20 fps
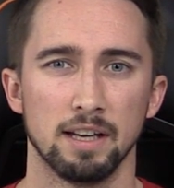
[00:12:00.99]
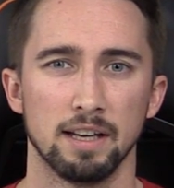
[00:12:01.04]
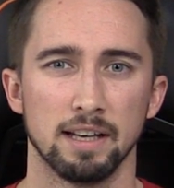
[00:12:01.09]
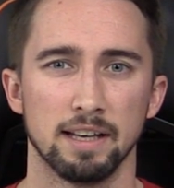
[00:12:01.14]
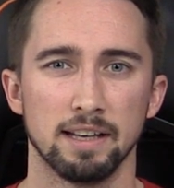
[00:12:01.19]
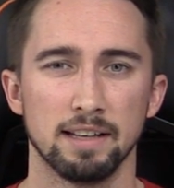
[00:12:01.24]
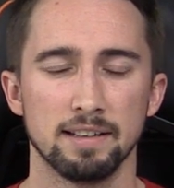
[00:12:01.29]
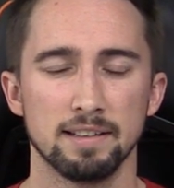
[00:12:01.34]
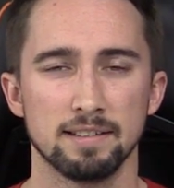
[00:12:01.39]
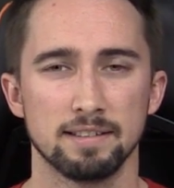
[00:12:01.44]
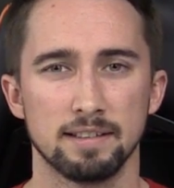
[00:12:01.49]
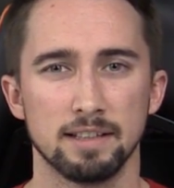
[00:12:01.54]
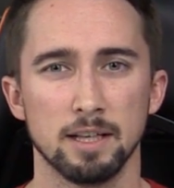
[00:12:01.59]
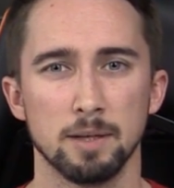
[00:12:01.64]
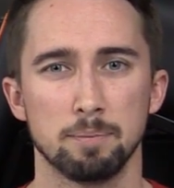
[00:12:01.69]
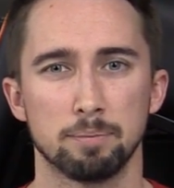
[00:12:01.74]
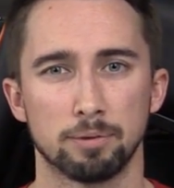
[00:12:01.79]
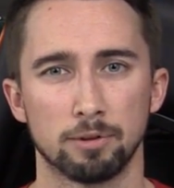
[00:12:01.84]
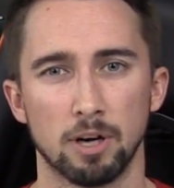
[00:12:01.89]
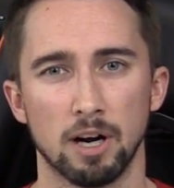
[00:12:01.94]
is
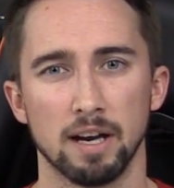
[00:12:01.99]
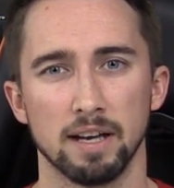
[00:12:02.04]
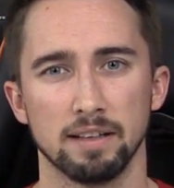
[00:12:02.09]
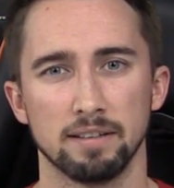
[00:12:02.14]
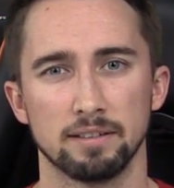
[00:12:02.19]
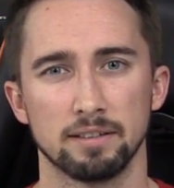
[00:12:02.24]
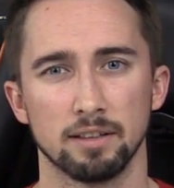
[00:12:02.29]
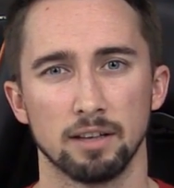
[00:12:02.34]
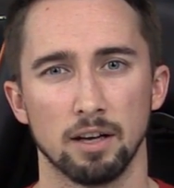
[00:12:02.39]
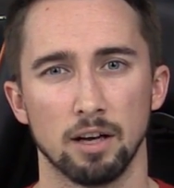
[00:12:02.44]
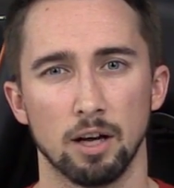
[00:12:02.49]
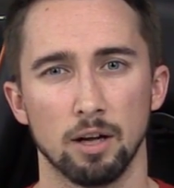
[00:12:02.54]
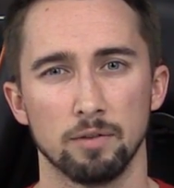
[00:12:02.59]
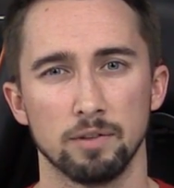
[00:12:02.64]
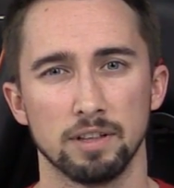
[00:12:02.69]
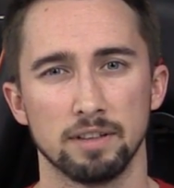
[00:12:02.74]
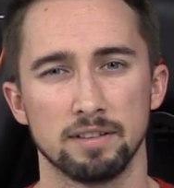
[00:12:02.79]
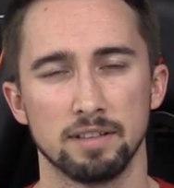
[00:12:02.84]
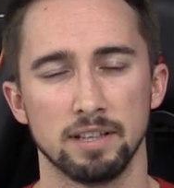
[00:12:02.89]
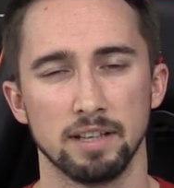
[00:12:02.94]
the price of
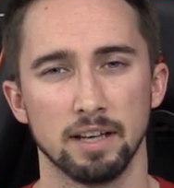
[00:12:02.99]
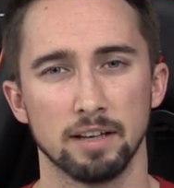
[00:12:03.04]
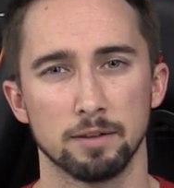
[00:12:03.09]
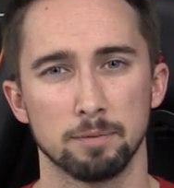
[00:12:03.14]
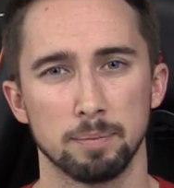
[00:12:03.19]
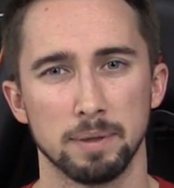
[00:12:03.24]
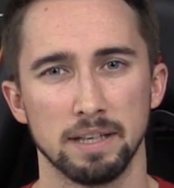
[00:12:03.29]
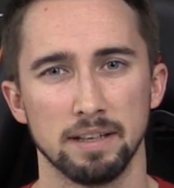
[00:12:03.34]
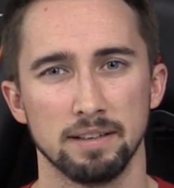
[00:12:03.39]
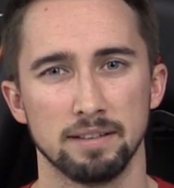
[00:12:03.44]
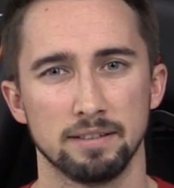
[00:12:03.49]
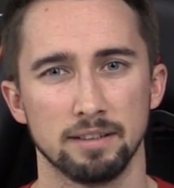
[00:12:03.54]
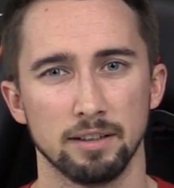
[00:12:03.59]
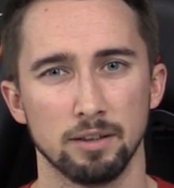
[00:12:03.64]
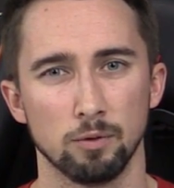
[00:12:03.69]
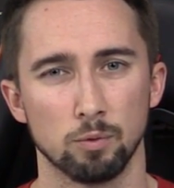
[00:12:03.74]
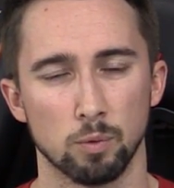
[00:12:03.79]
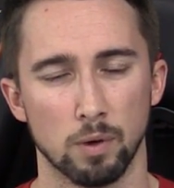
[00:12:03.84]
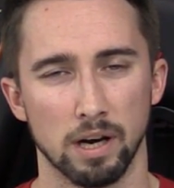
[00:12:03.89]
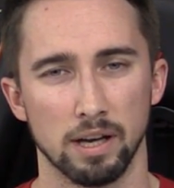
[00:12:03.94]
the
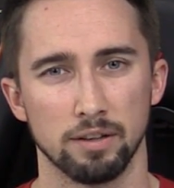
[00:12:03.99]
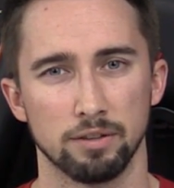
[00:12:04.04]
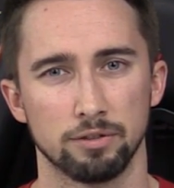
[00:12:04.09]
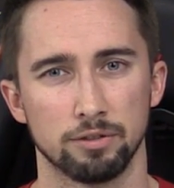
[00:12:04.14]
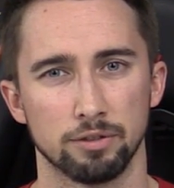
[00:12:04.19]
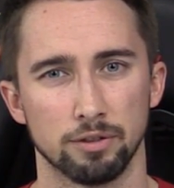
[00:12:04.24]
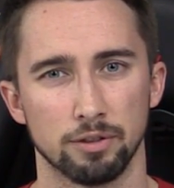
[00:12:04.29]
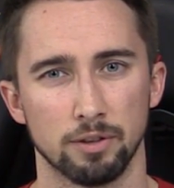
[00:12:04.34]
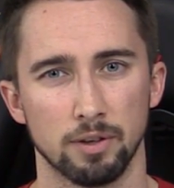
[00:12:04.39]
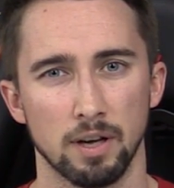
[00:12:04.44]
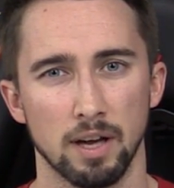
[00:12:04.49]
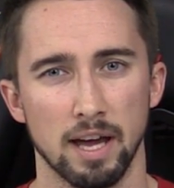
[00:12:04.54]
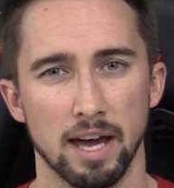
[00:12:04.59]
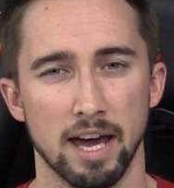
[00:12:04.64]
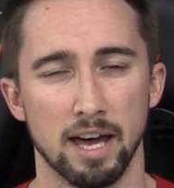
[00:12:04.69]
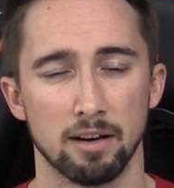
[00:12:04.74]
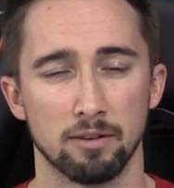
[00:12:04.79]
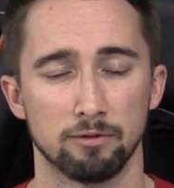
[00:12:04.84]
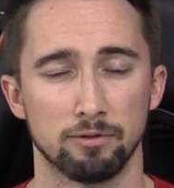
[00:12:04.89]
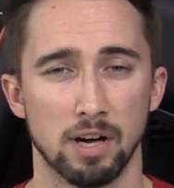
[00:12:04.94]
TSPC Racer
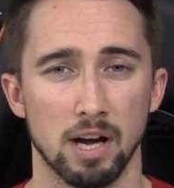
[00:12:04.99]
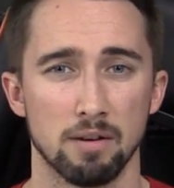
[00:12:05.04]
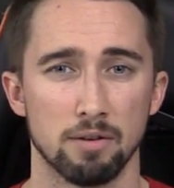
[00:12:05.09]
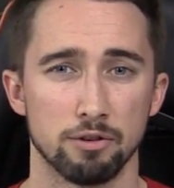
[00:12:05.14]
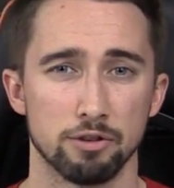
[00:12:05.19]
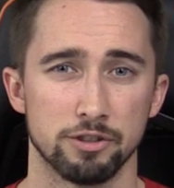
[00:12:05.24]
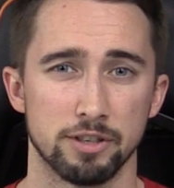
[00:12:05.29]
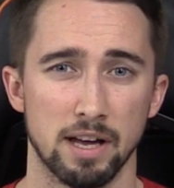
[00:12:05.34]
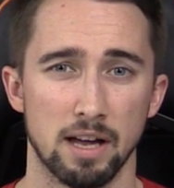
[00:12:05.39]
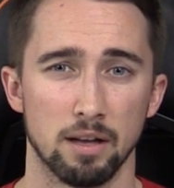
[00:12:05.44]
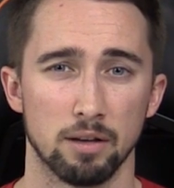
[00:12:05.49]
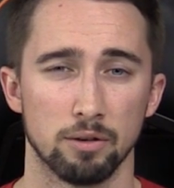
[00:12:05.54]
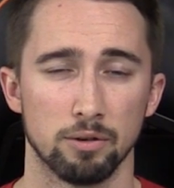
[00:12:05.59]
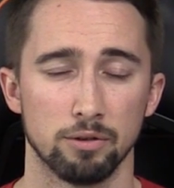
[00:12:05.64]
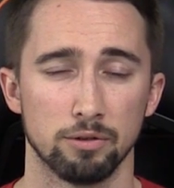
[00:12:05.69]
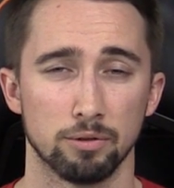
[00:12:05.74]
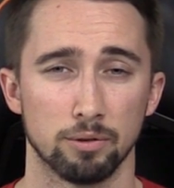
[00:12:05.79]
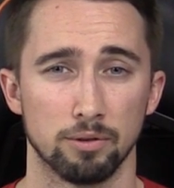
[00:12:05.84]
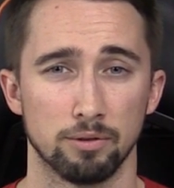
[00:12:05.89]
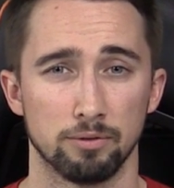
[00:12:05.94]
at
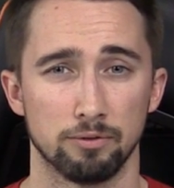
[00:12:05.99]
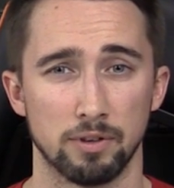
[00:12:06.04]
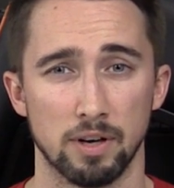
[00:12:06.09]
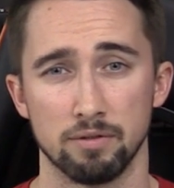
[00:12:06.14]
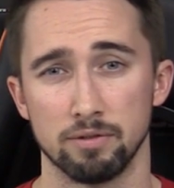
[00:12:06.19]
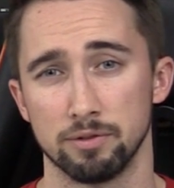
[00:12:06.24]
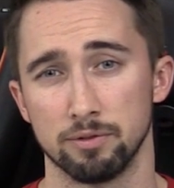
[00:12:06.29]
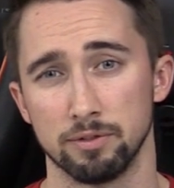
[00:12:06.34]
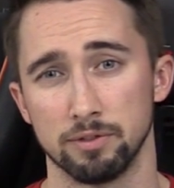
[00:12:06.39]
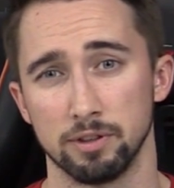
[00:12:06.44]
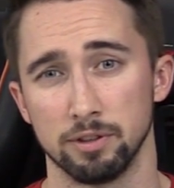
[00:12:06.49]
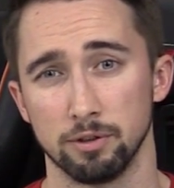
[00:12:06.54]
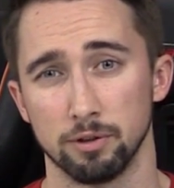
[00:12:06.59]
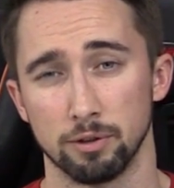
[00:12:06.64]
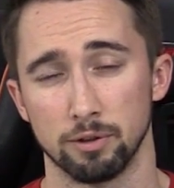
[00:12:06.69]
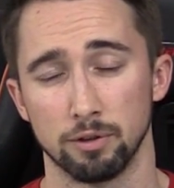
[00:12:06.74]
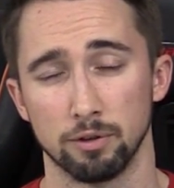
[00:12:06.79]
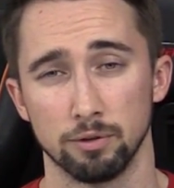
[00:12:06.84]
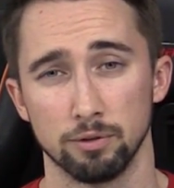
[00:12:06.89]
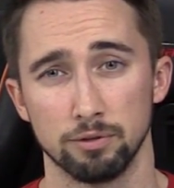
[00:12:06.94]
$500 or 550
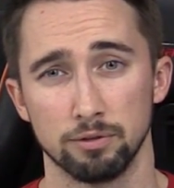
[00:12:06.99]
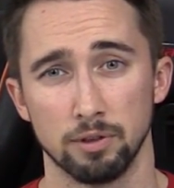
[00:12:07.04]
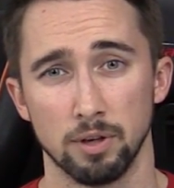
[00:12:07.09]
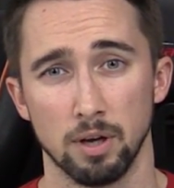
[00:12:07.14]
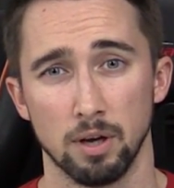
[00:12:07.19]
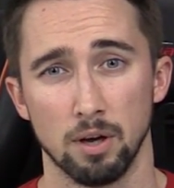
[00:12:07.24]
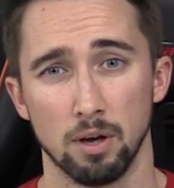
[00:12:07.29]
euros